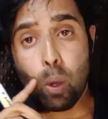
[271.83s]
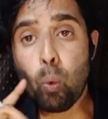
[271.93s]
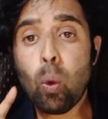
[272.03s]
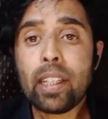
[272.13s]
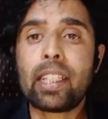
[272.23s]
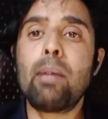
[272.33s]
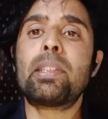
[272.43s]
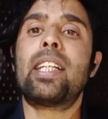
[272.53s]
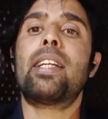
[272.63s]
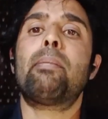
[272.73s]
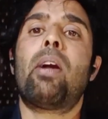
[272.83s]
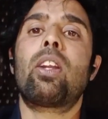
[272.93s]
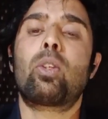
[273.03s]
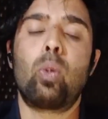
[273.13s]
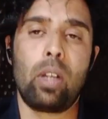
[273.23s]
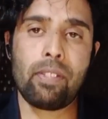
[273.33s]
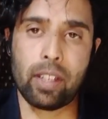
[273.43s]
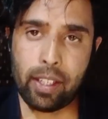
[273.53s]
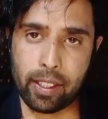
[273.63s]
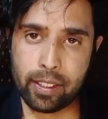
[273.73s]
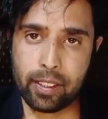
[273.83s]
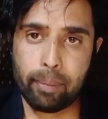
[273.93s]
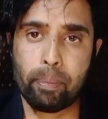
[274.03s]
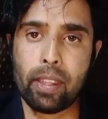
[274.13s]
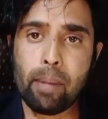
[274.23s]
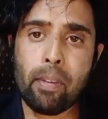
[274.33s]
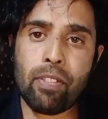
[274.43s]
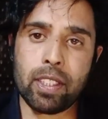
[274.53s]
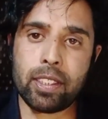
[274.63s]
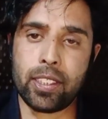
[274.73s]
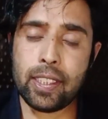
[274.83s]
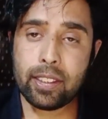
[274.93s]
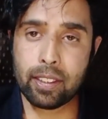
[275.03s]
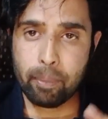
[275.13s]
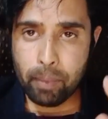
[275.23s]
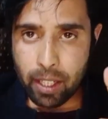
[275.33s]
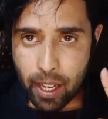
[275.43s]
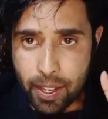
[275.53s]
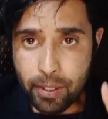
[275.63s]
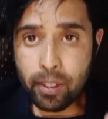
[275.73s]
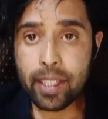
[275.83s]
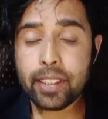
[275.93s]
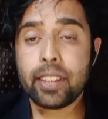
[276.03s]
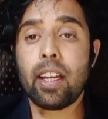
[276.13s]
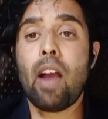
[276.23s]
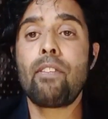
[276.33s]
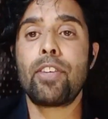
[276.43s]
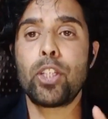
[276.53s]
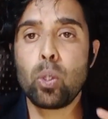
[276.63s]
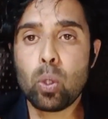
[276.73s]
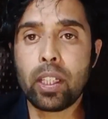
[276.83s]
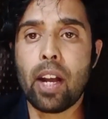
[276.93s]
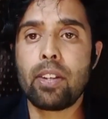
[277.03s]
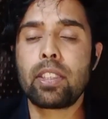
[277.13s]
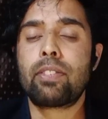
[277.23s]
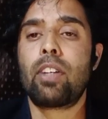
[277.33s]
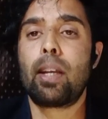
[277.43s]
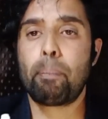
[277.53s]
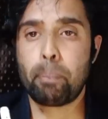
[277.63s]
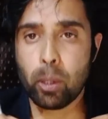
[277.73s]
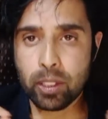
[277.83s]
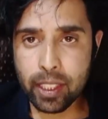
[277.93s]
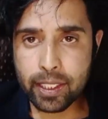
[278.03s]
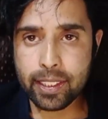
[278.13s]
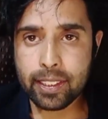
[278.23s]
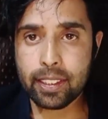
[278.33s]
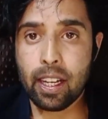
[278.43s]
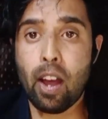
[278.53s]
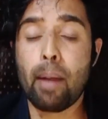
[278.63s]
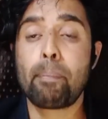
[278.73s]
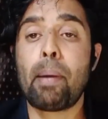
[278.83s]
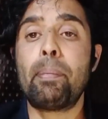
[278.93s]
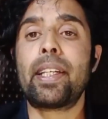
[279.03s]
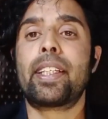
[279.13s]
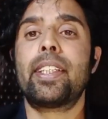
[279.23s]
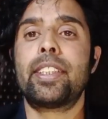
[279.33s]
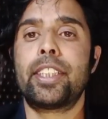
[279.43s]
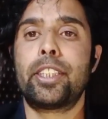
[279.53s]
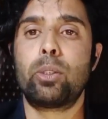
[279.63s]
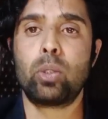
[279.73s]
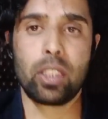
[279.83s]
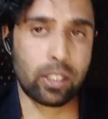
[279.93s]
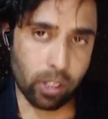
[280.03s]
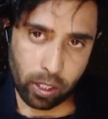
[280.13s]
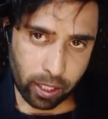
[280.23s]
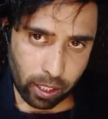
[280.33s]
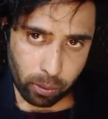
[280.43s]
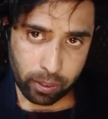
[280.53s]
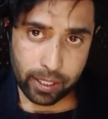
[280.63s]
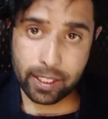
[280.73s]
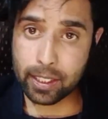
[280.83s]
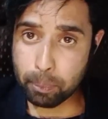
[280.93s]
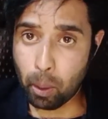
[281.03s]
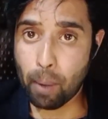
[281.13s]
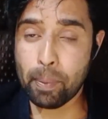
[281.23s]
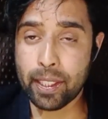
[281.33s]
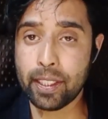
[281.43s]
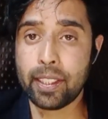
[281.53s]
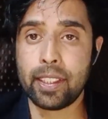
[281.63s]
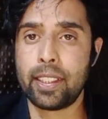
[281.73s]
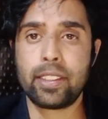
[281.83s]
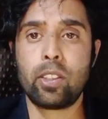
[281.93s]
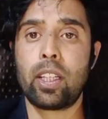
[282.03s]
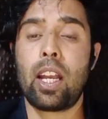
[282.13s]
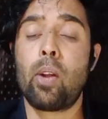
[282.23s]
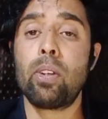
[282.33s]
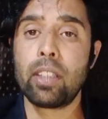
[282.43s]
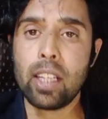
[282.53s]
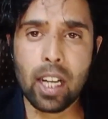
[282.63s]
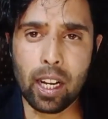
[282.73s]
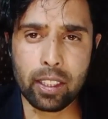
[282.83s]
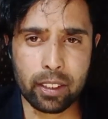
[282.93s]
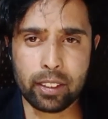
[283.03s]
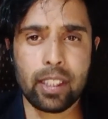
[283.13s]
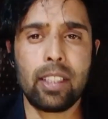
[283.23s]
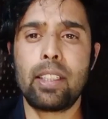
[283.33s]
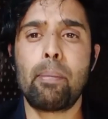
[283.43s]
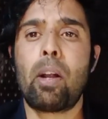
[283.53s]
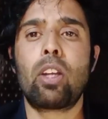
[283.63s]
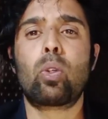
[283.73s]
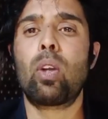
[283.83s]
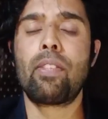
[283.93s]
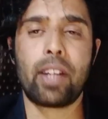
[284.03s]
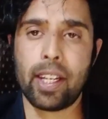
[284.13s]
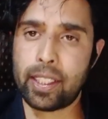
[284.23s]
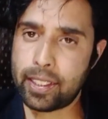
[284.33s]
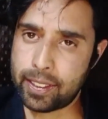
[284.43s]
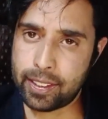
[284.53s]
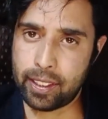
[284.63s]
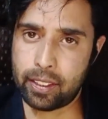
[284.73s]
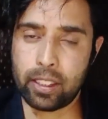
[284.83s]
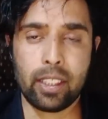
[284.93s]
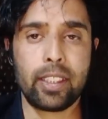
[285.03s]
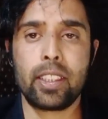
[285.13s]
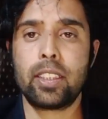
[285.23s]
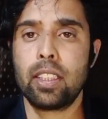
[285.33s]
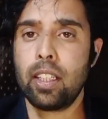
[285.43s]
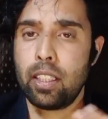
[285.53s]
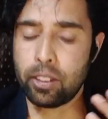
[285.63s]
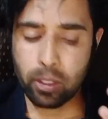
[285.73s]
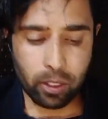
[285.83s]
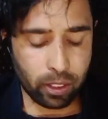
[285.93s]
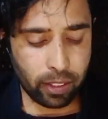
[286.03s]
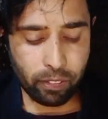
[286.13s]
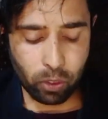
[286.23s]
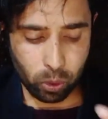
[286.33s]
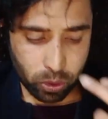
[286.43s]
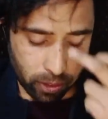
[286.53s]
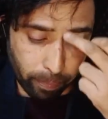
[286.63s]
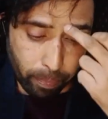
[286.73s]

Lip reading: what comes under model code of conduct? Number first is introduction of new grounds for projects or public initiatives is not allowed. It is prohibited. It's not allowed until the model code of conduct is there, till it is in force.